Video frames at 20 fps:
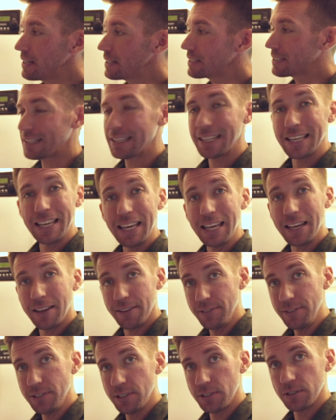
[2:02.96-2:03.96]
this
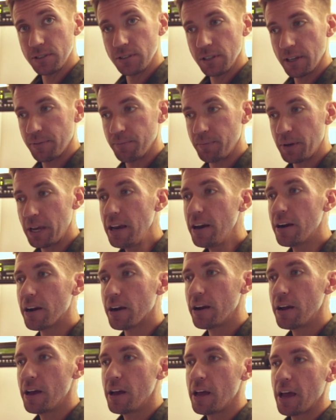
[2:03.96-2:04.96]
leaves from
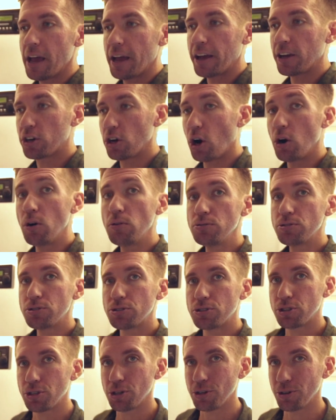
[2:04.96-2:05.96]
here and
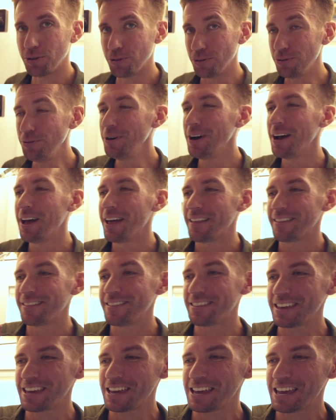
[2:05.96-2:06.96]
goes to
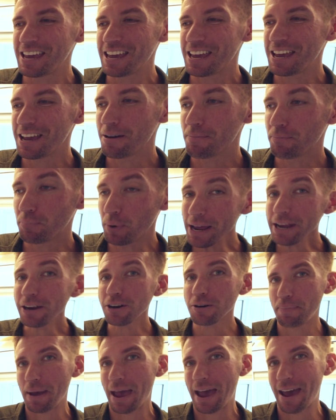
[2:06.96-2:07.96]
the
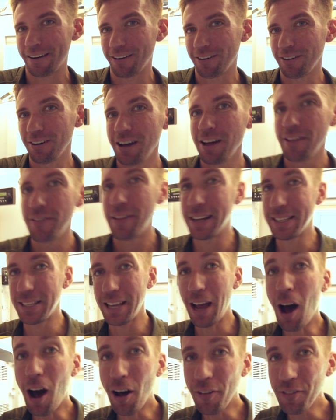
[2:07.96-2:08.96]
breaker panel
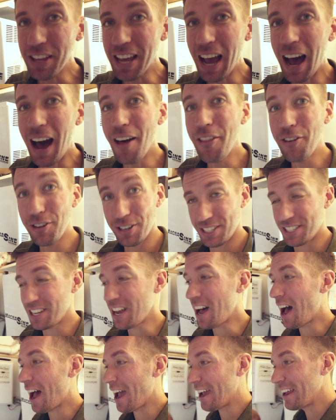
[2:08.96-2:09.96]
that's on the other
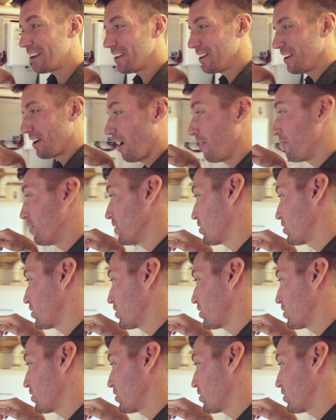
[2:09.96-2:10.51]
side of